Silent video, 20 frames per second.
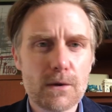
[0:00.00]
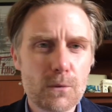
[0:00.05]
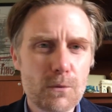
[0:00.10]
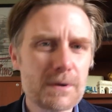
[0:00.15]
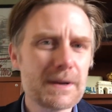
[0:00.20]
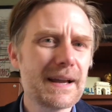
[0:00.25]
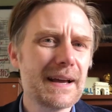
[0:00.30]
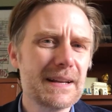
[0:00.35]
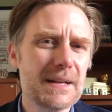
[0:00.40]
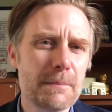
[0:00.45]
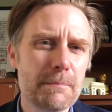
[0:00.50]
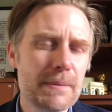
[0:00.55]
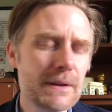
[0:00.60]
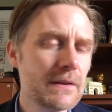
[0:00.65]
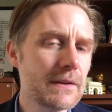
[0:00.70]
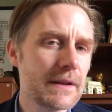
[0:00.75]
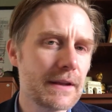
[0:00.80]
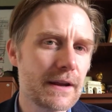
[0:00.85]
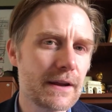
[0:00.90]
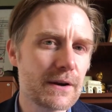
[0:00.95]
What kind of
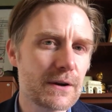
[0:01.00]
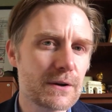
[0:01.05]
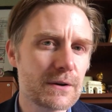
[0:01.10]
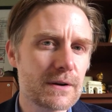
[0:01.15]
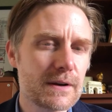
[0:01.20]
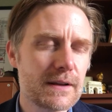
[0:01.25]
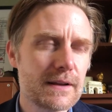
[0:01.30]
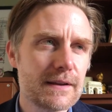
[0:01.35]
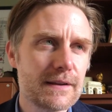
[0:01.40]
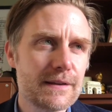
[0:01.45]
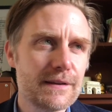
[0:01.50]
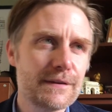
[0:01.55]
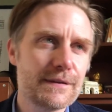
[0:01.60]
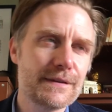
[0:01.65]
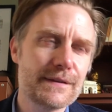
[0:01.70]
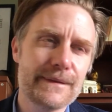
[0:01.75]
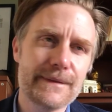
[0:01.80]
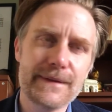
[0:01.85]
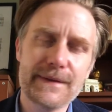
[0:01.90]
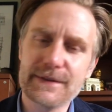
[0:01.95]
billionaire
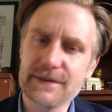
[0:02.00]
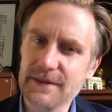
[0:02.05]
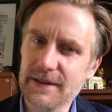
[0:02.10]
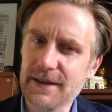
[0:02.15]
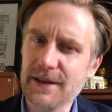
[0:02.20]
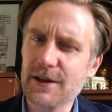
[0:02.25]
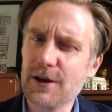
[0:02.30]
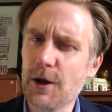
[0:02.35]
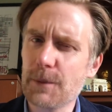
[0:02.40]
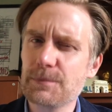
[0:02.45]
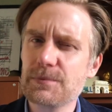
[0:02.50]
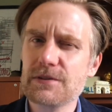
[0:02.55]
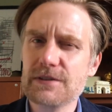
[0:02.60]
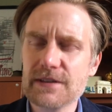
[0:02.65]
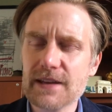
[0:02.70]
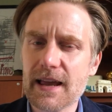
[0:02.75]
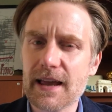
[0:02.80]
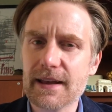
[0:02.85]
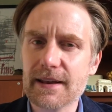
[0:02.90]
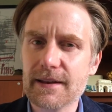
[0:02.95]
is like
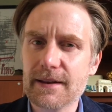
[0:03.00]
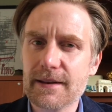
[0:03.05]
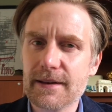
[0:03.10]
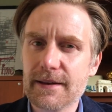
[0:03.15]
upset